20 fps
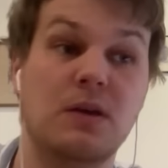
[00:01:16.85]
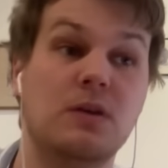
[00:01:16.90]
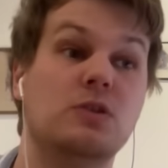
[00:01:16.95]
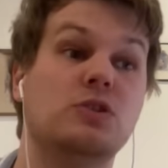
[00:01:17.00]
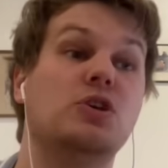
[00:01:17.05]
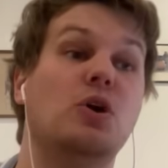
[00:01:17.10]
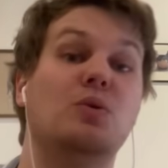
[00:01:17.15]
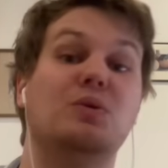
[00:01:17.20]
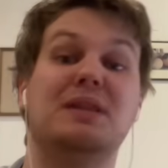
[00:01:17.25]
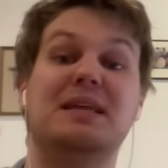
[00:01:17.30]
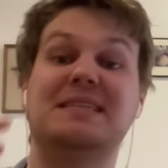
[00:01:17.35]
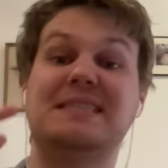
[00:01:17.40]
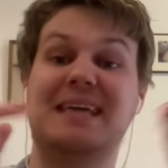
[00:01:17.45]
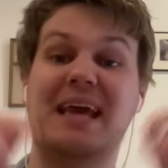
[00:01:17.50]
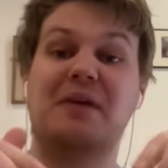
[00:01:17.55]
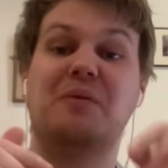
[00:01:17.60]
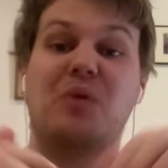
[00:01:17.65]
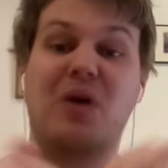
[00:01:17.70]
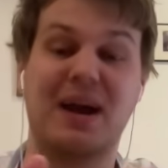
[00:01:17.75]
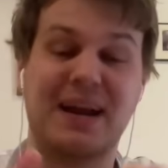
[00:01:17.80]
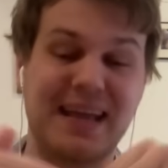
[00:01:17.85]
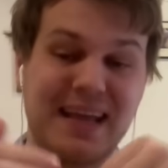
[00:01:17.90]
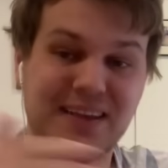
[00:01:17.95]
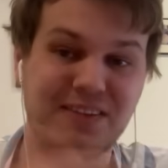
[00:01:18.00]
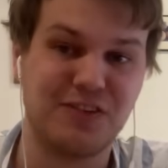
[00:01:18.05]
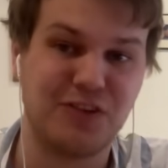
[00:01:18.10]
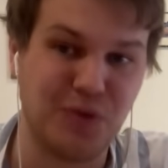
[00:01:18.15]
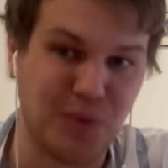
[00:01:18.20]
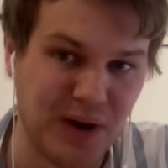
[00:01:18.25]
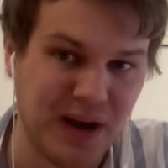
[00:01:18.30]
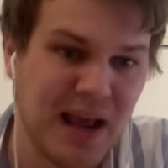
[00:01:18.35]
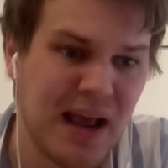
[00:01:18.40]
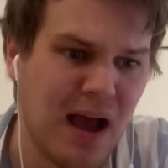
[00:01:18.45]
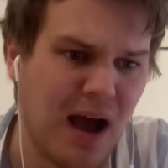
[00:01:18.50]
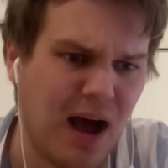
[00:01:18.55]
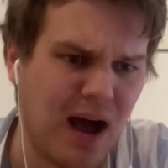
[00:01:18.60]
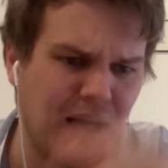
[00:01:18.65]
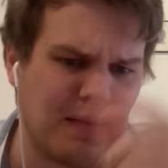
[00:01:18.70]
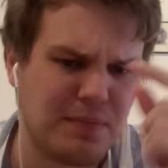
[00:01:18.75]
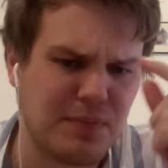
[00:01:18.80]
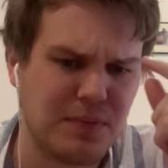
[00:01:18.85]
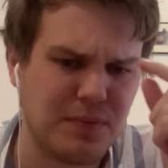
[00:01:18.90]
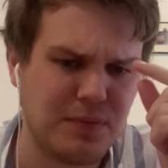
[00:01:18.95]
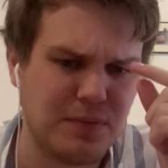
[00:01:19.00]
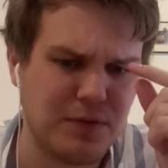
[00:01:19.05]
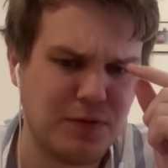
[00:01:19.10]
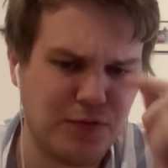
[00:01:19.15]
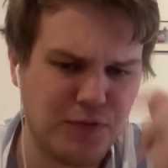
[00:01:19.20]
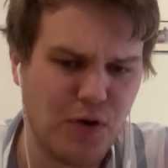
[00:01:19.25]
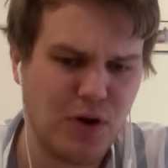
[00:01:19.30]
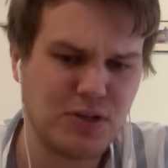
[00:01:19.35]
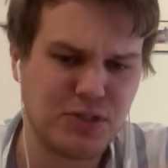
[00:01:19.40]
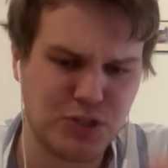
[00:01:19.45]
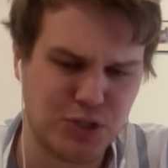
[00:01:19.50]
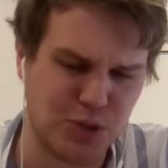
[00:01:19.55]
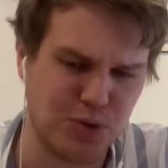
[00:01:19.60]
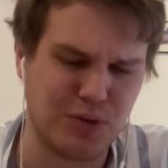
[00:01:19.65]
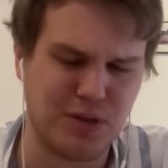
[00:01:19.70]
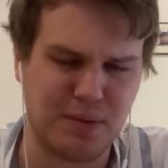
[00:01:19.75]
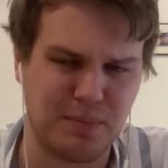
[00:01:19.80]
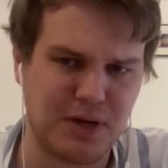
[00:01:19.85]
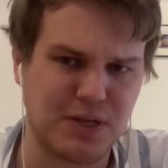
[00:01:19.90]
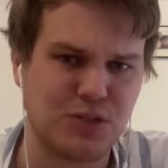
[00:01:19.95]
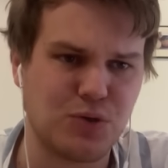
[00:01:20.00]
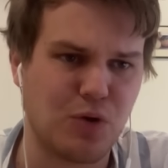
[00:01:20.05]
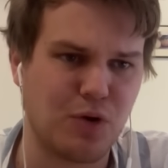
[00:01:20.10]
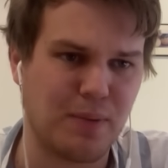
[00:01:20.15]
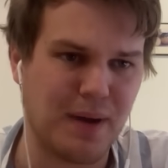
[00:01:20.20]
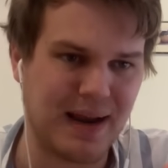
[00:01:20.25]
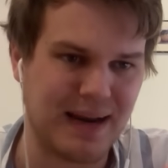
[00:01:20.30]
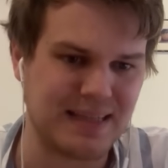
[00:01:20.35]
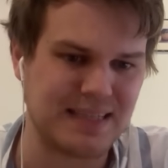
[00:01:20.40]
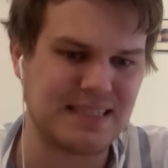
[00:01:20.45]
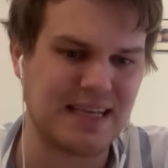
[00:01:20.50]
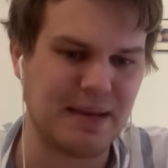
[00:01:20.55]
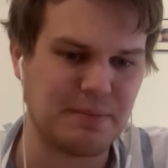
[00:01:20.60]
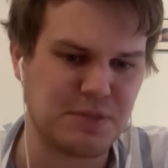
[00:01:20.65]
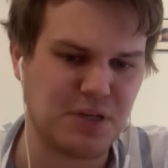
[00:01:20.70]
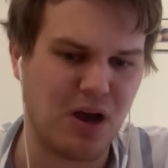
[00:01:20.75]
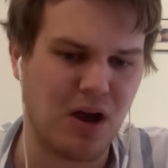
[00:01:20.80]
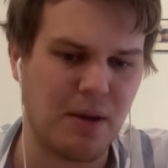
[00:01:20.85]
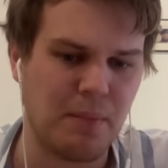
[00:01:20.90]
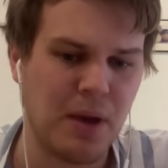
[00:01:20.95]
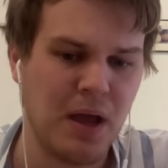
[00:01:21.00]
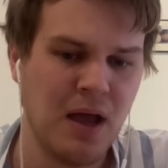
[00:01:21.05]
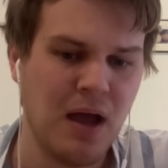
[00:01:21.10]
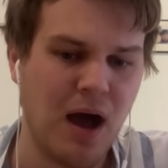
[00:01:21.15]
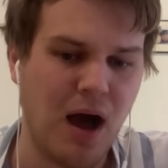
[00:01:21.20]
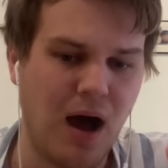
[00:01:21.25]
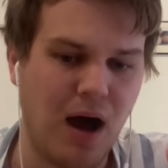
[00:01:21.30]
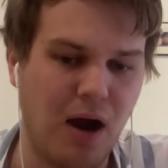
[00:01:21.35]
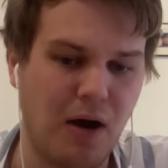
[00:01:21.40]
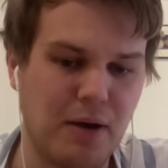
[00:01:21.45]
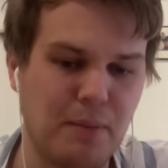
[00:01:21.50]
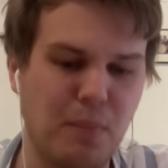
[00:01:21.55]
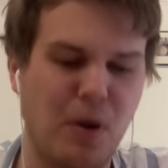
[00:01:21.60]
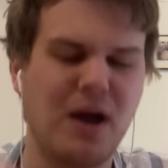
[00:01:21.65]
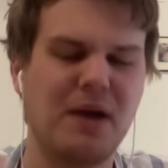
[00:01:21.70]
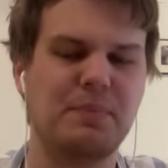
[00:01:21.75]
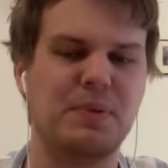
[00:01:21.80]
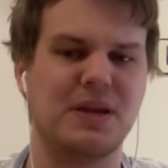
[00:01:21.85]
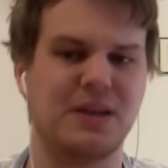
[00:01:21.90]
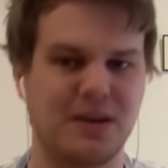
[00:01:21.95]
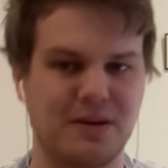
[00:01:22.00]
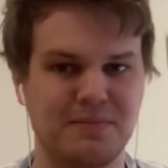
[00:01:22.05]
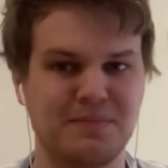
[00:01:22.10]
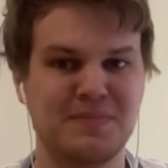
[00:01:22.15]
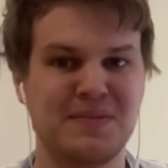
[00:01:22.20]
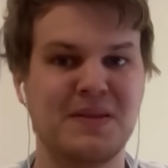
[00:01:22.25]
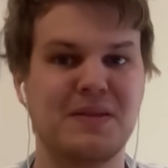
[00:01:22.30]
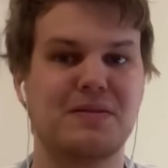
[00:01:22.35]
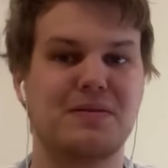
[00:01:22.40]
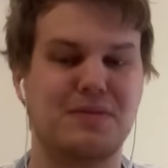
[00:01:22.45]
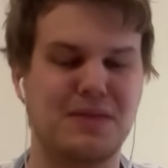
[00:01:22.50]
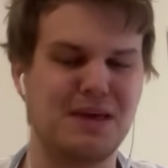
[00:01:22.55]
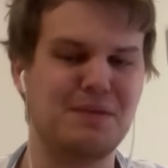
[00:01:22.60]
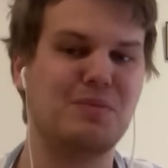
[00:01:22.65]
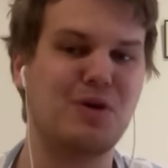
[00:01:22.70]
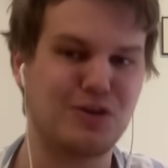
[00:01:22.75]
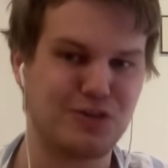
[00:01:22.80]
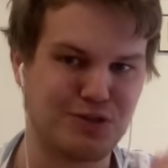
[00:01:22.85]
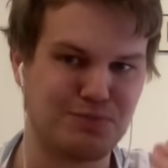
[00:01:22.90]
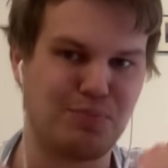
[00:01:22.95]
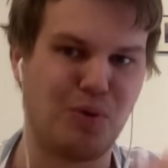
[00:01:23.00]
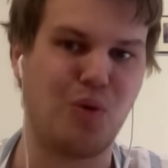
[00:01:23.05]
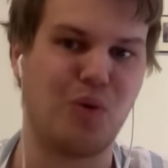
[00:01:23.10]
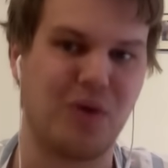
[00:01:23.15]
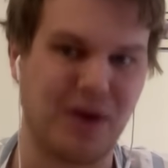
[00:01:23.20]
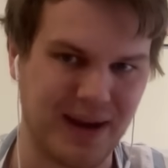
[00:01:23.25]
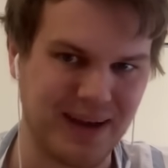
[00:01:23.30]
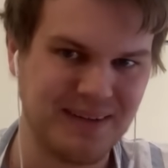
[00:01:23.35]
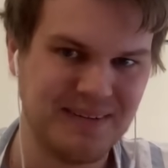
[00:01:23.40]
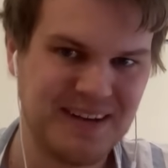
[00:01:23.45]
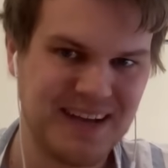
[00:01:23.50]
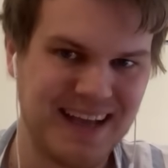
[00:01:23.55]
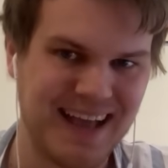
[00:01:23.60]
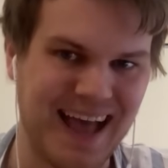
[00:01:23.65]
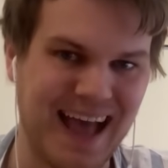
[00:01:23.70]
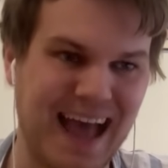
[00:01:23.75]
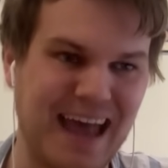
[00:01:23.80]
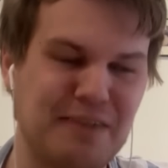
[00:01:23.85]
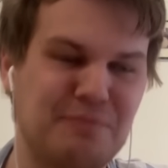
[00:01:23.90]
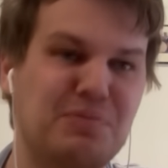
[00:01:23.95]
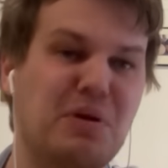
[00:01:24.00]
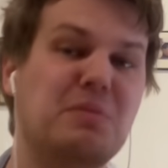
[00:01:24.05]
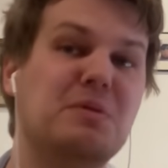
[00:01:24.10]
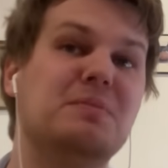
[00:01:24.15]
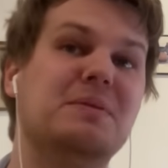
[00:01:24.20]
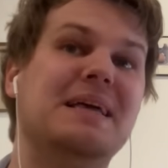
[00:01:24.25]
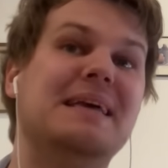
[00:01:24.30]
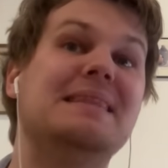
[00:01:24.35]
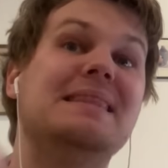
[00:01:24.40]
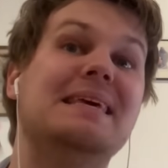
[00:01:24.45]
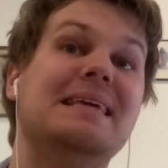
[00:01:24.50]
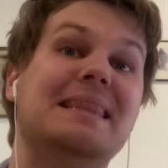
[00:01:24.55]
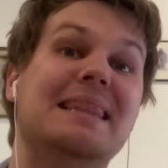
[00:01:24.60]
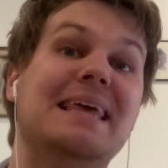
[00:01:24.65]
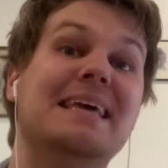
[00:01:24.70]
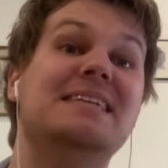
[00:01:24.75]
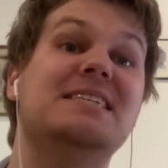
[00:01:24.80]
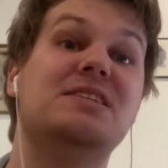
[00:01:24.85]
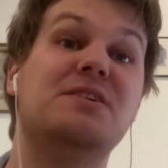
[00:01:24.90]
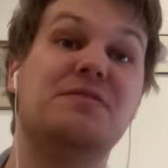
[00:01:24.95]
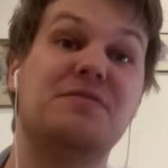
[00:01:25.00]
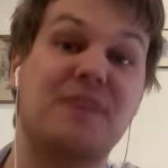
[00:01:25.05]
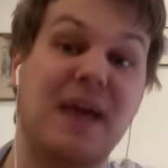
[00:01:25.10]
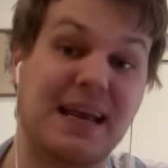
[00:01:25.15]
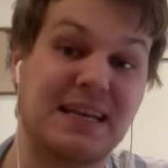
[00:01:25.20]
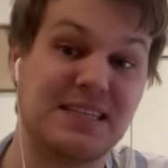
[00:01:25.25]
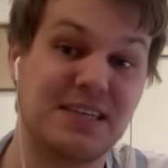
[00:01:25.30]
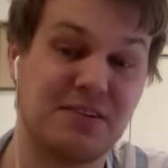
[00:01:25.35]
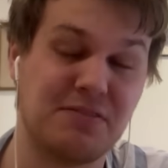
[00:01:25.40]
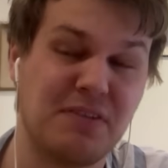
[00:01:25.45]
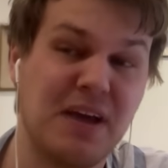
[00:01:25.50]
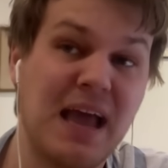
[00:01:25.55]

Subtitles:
So let's get right into it. The first two that I'm going to talk about at the same time are, in my opinion, the most boring and probably the least effective